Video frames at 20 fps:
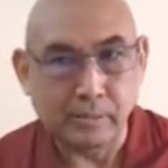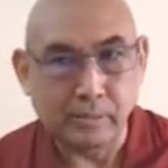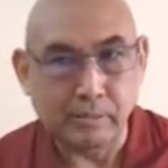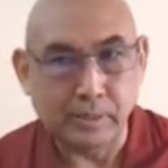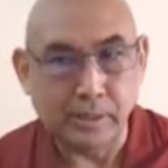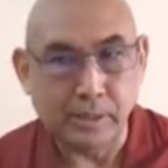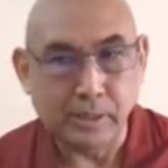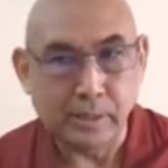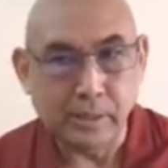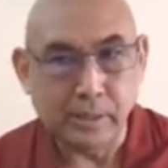
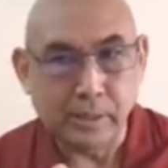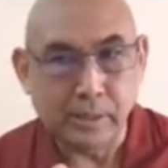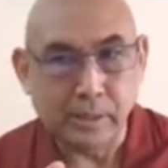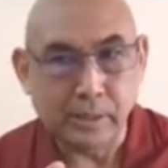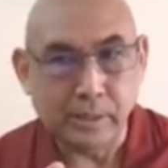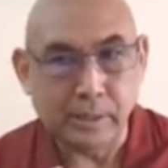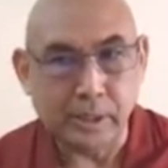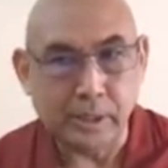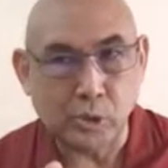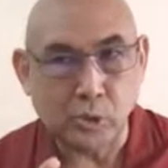but
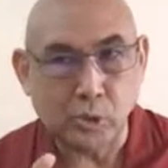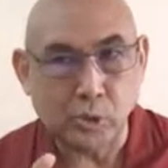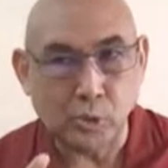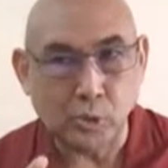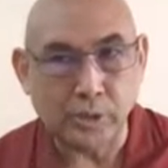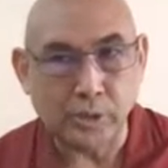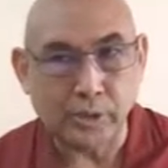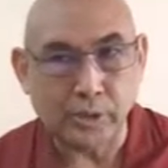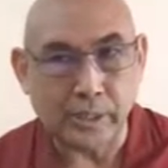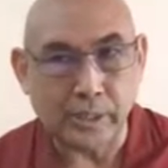they are
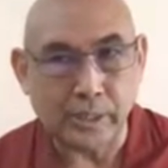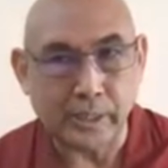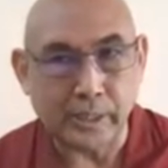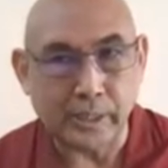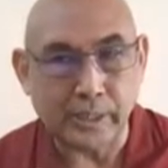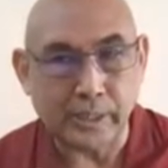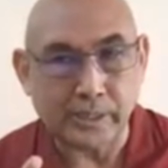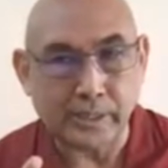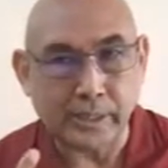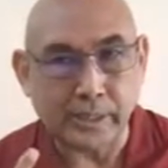not there
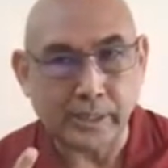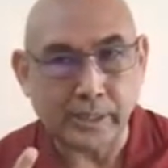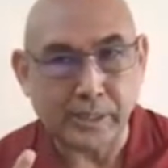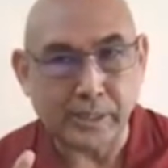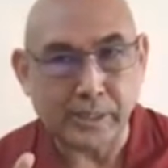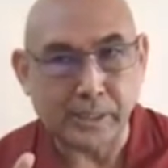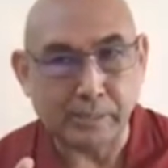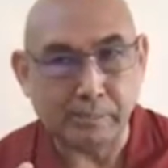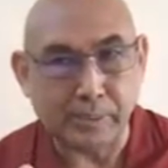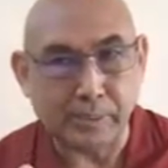as
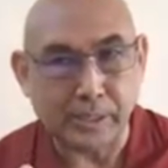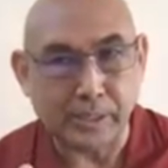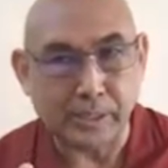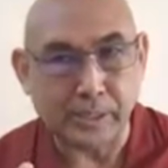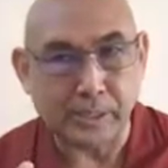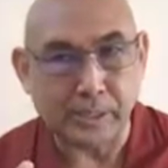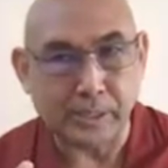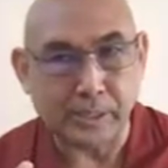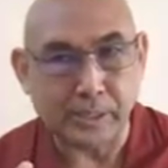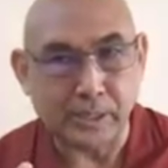
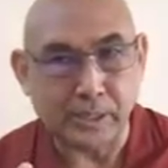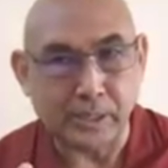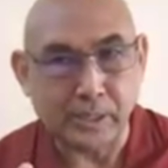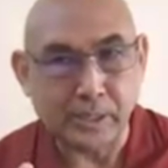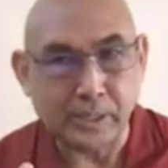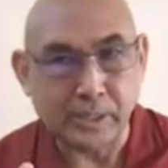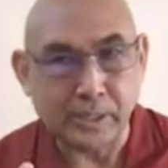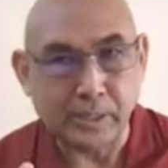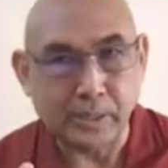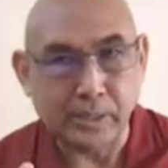independent.
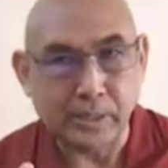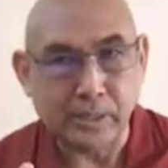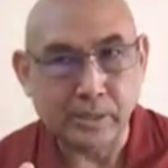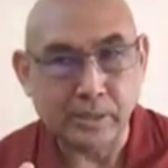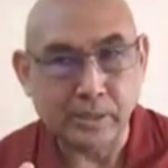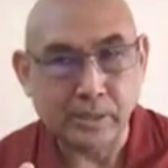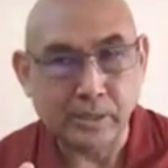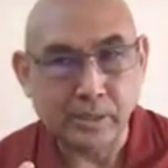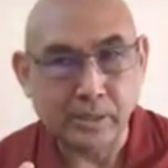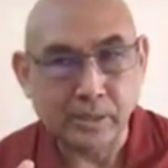
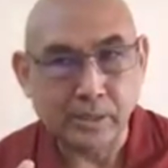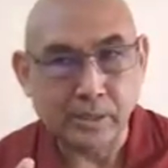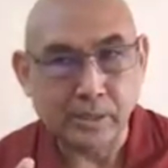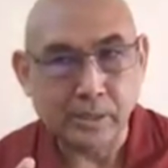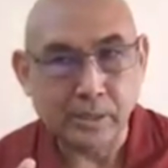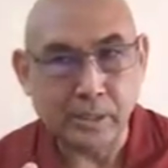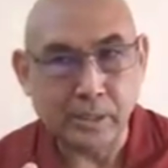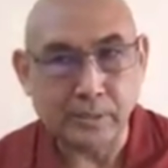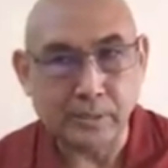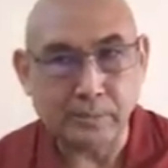
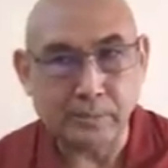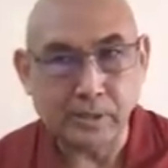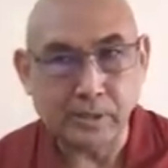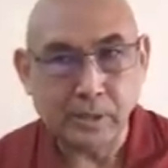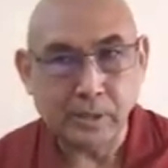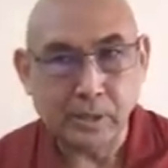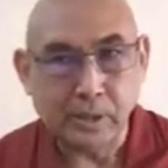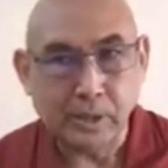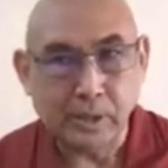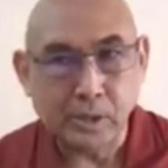That
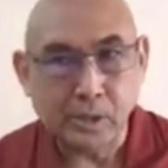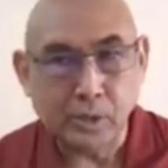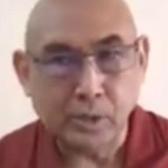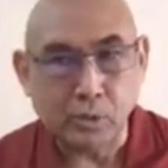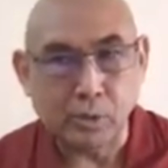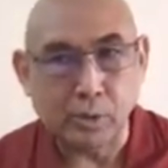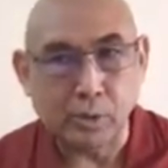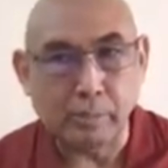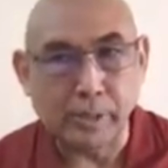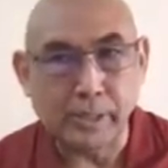means
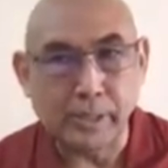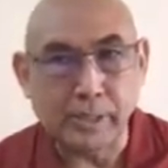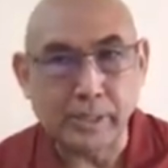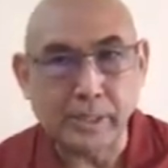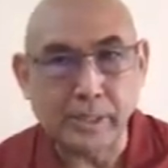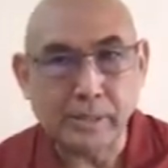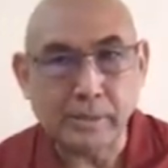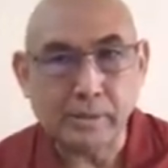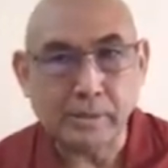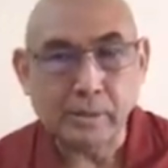your mind
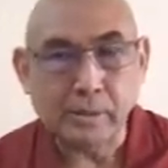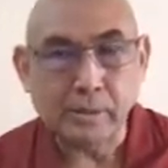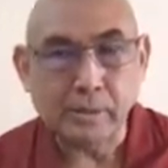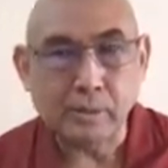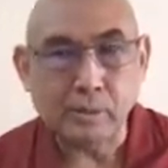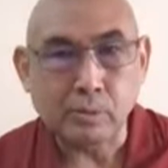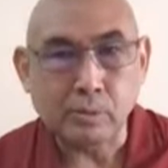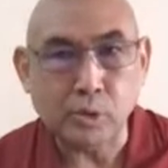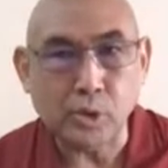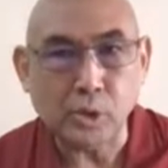is
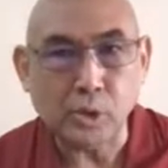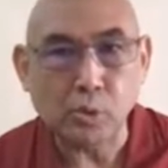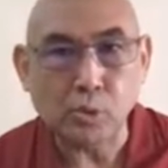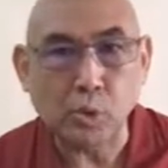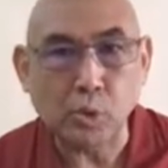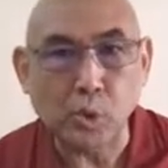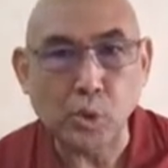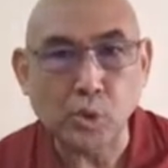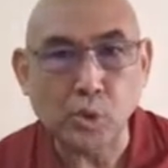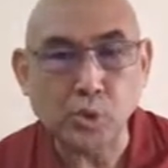quite
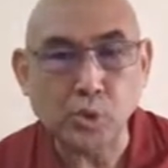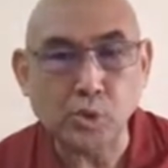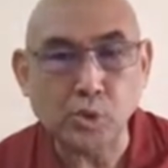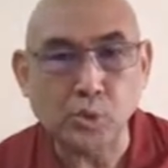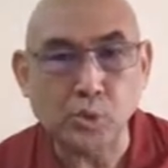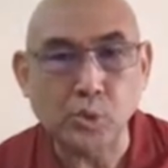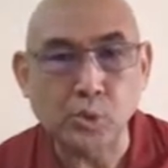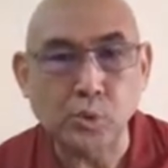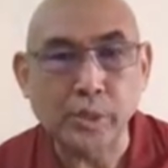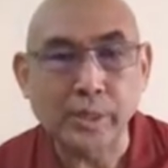close
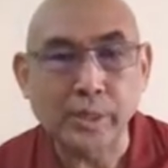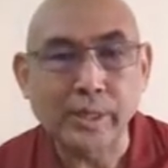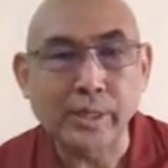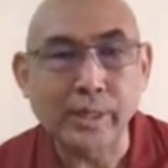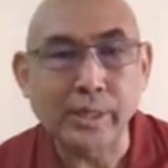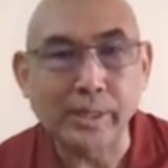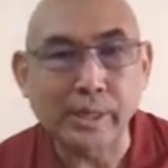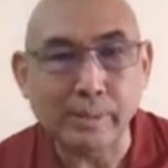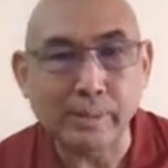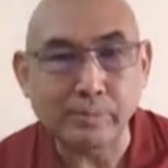to
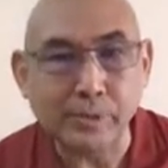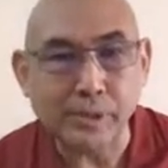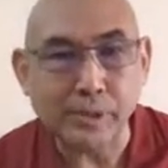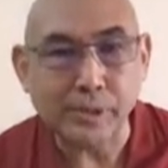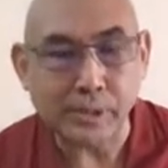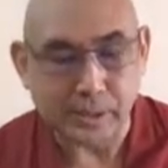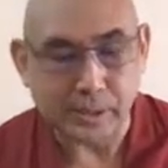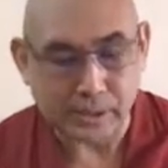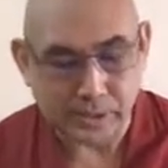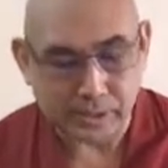
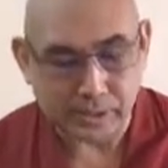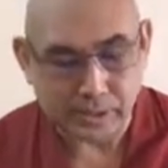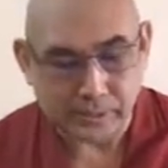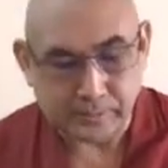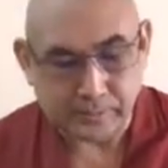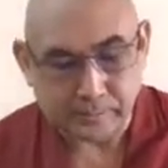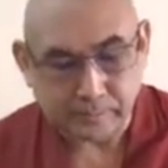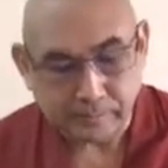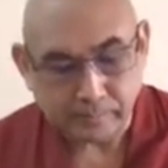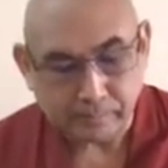
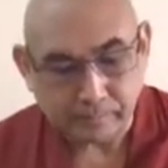emptiness.